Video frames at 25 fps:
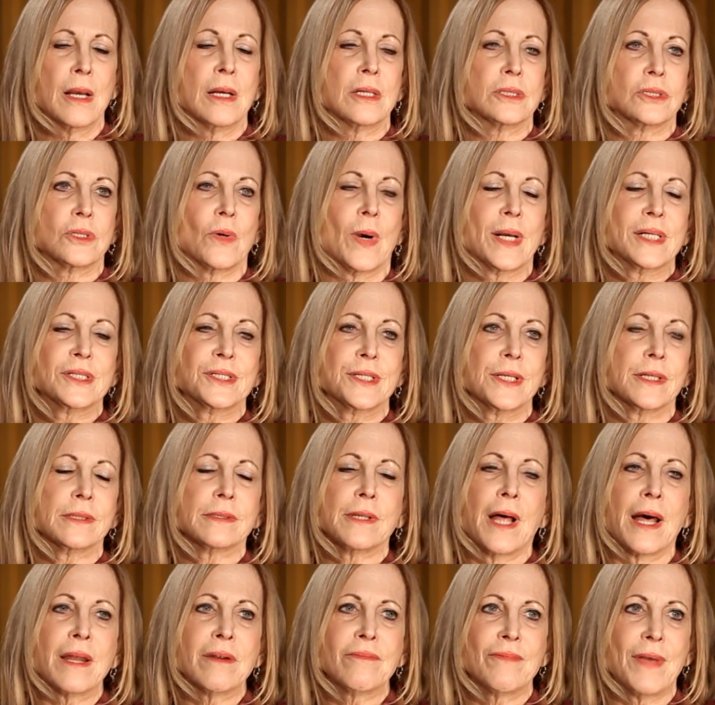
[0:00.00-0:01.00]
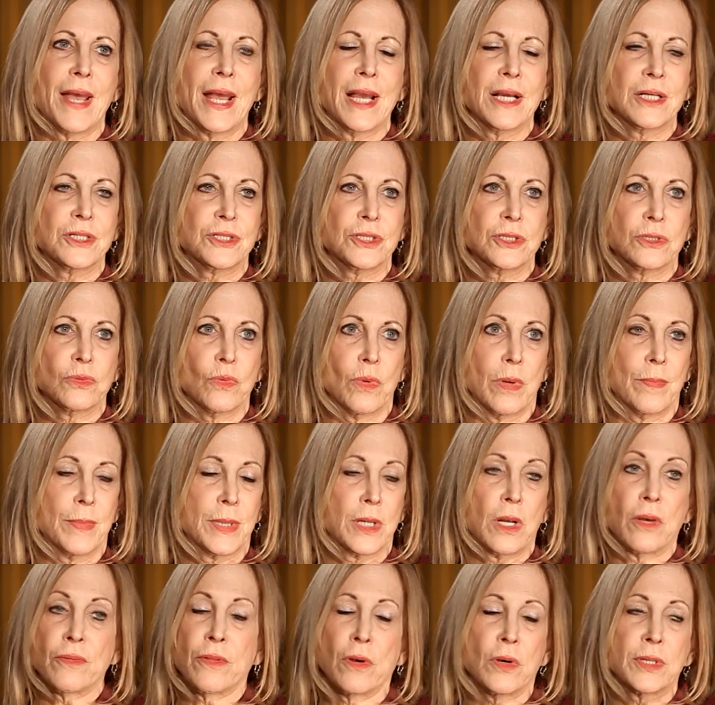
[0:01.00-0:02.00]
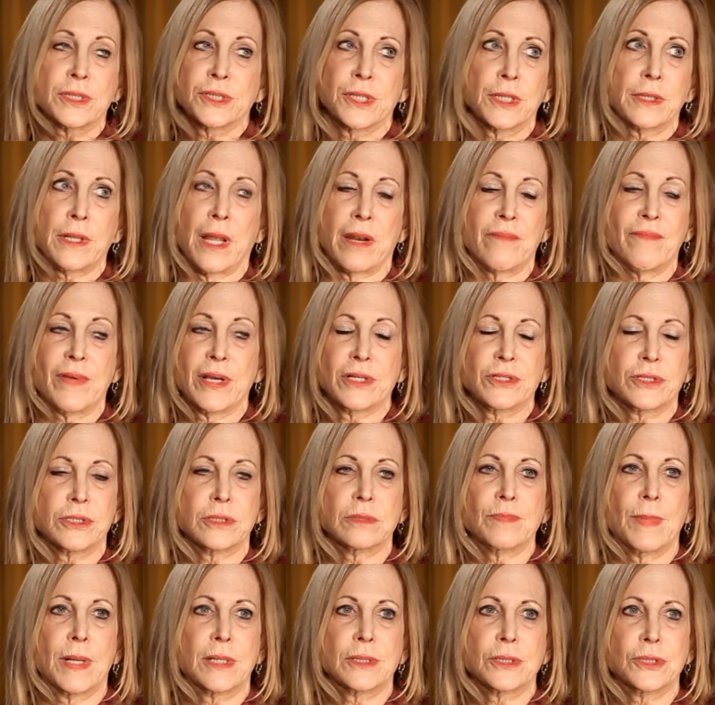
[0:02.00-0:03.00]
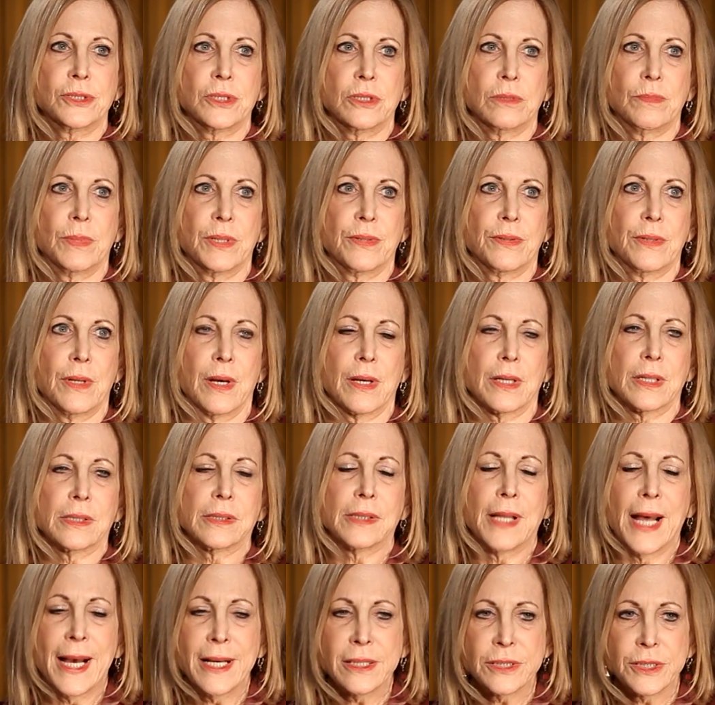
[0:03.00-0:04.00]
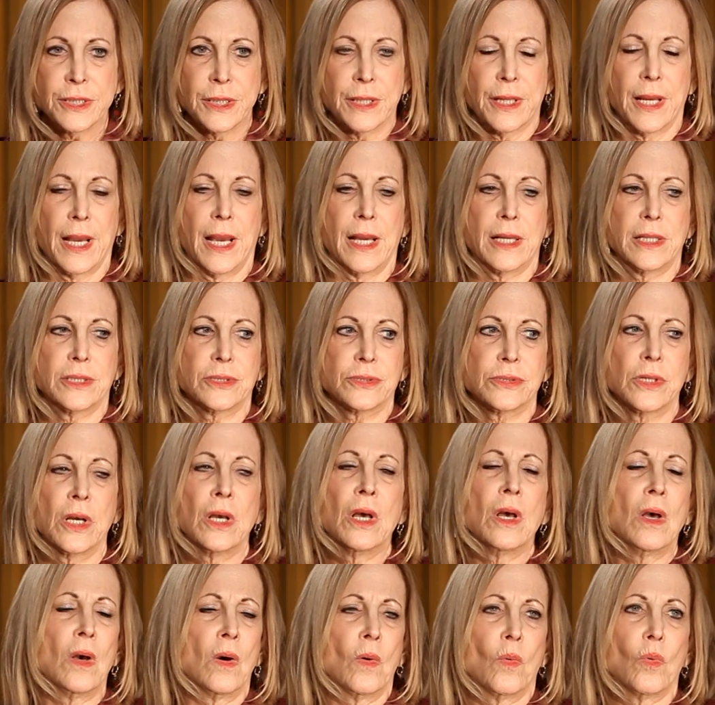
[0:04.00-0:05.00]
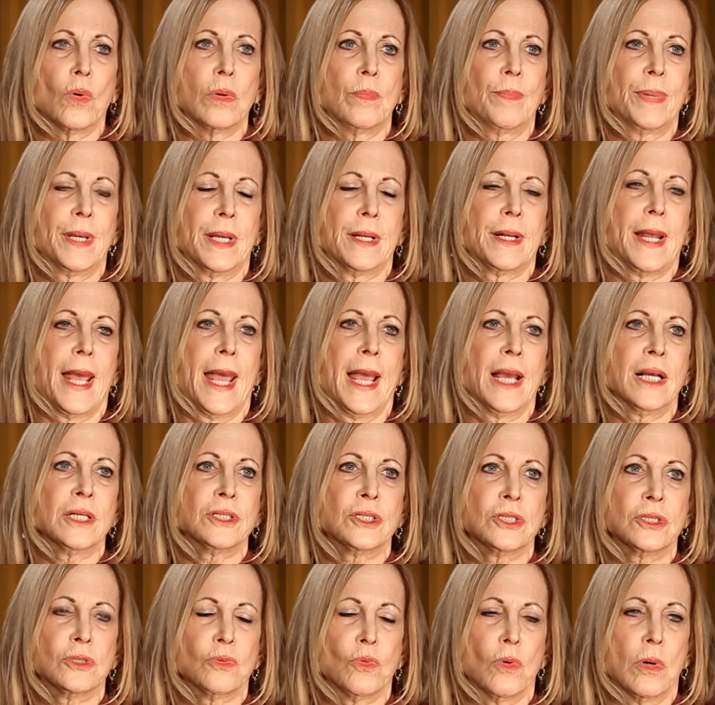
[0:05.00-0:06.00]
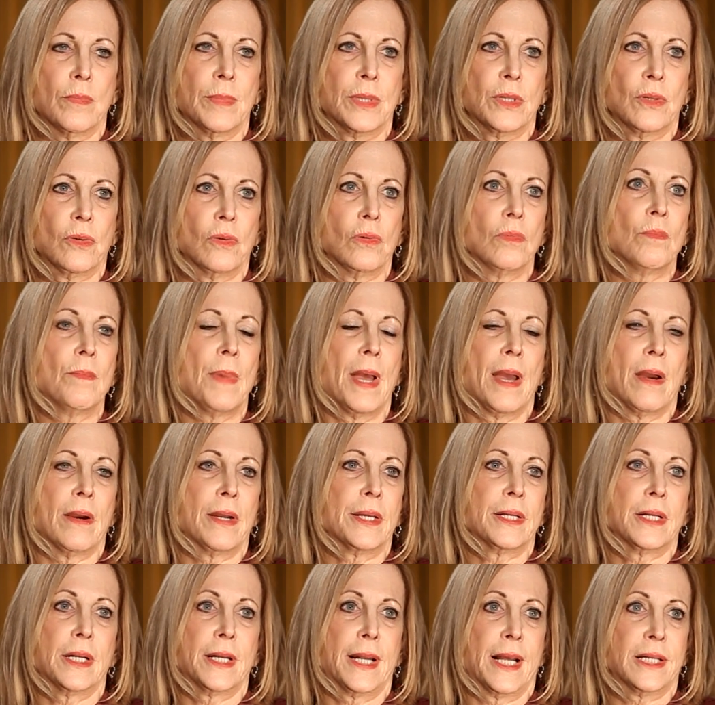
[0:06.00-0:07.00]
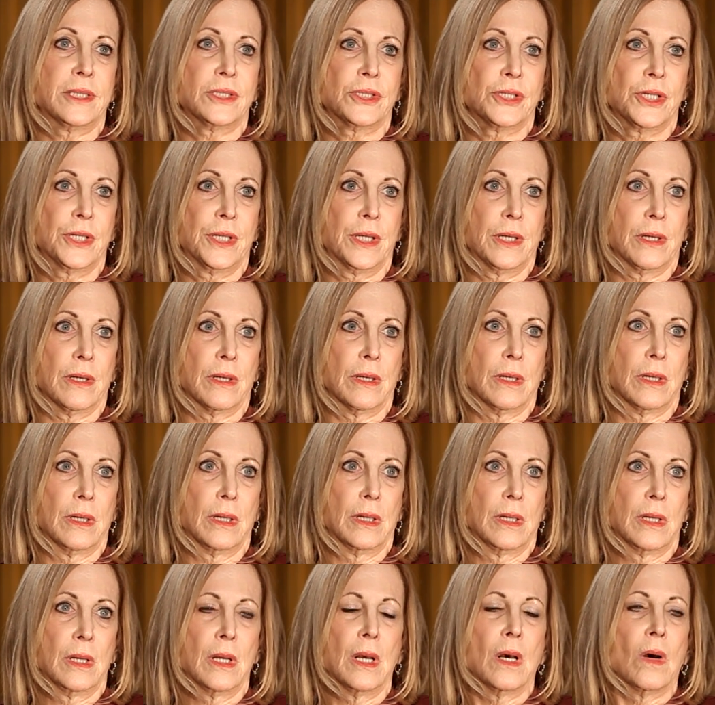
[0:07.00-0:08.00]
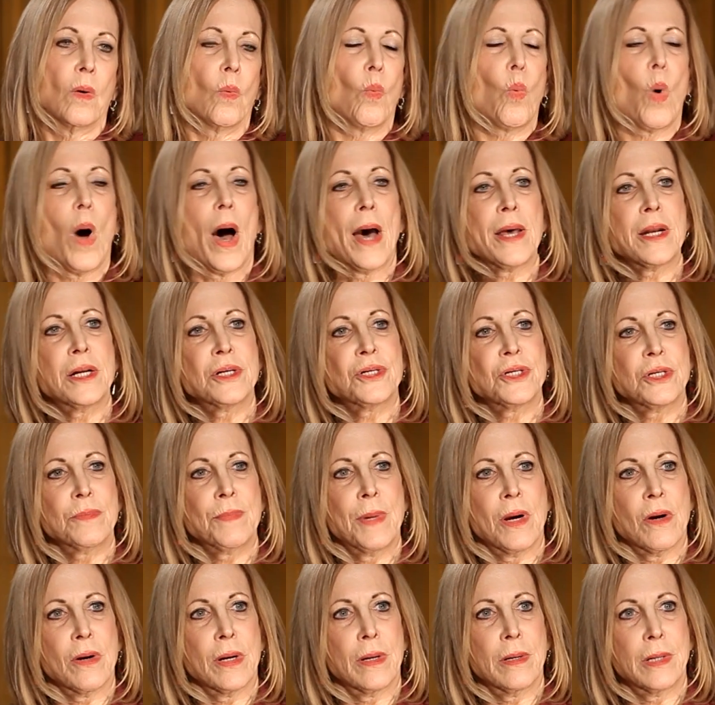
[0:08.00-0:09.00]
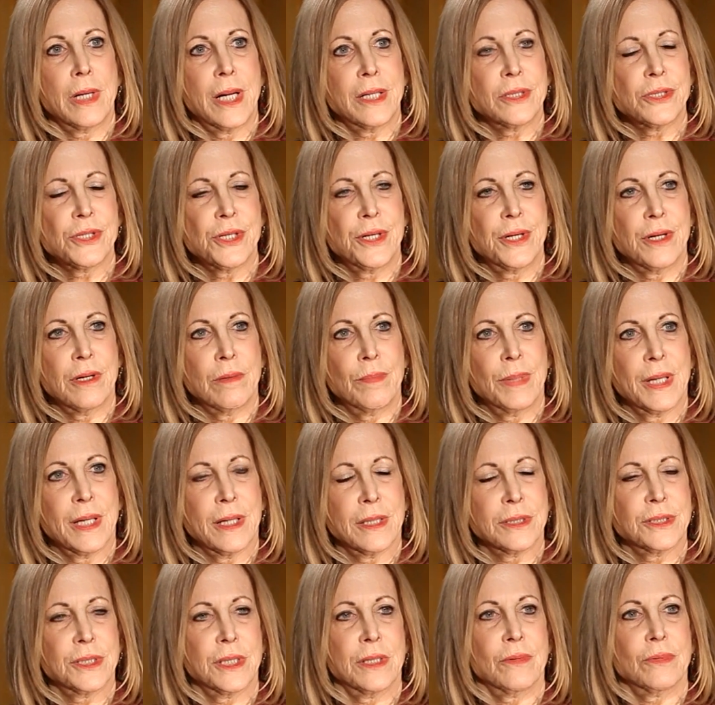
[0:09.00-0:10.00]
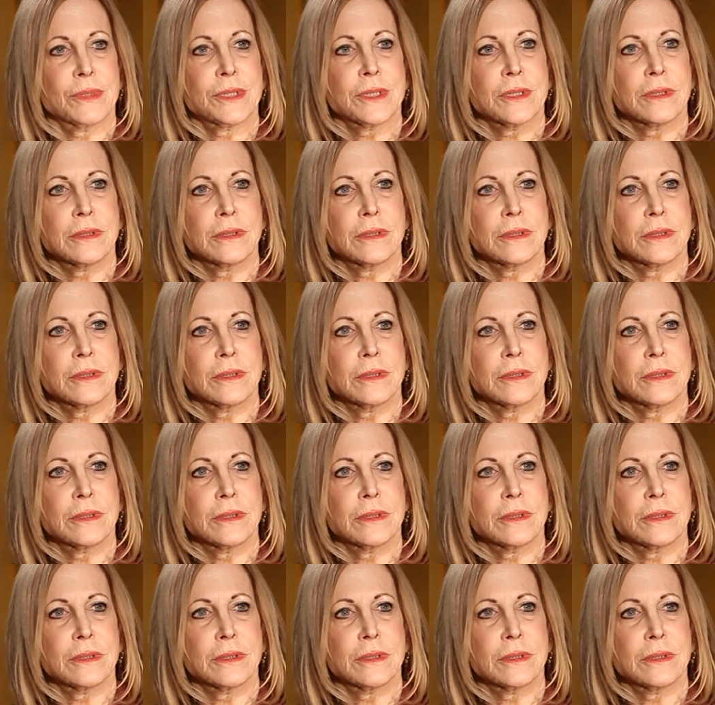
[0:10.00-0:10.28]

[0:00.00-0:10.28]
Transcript: So I see a lot of anxious women, although I see a lot of anxious men too, but a classic case would be an anxious woman who married an engineer. Why did she marry an engineer? Because he was